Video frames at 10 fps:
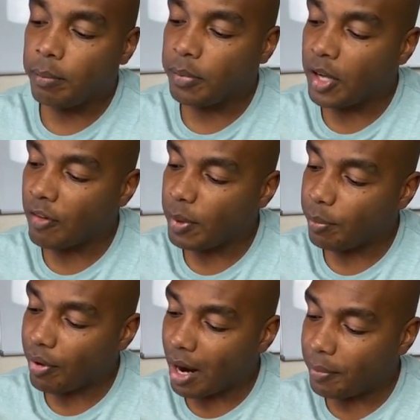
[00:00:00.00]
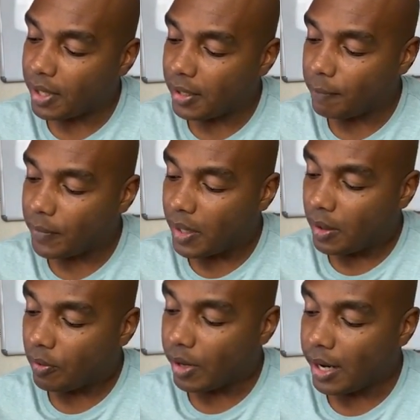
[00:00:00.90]
government property,
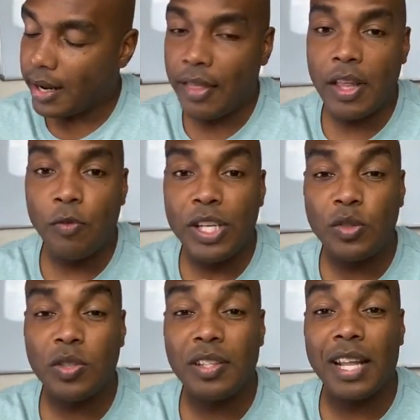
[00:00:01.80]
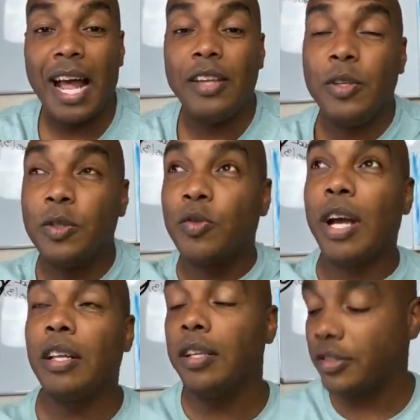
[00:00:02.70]
right? And then resources that I use
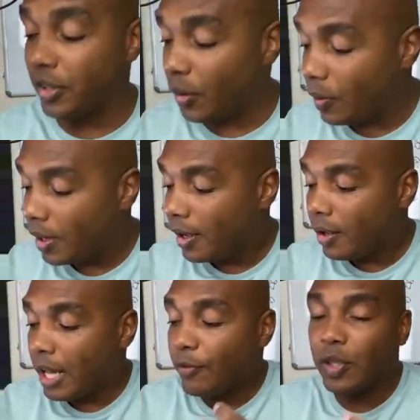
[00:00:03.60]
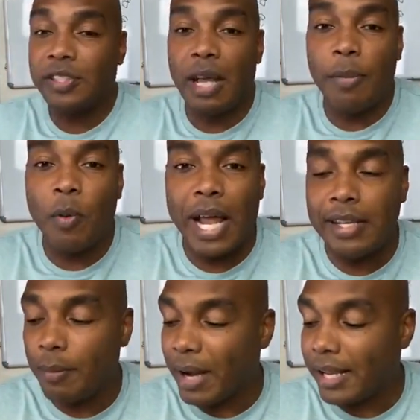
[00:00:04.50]
regularly. So, like for example, when I
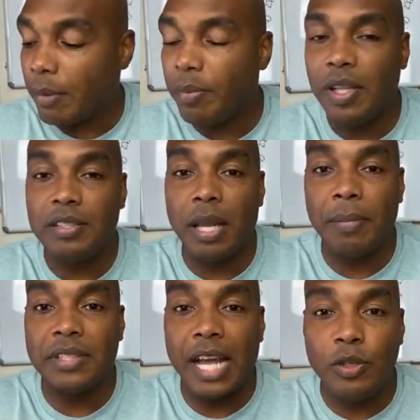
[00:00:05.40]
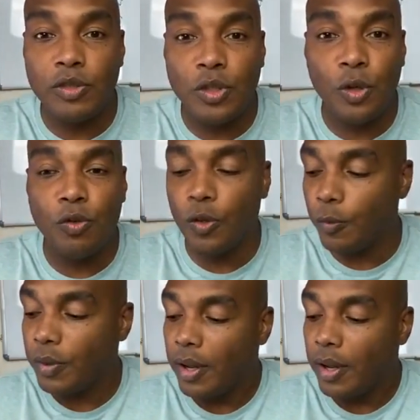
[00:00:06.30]
did my capability statements, I used Guru.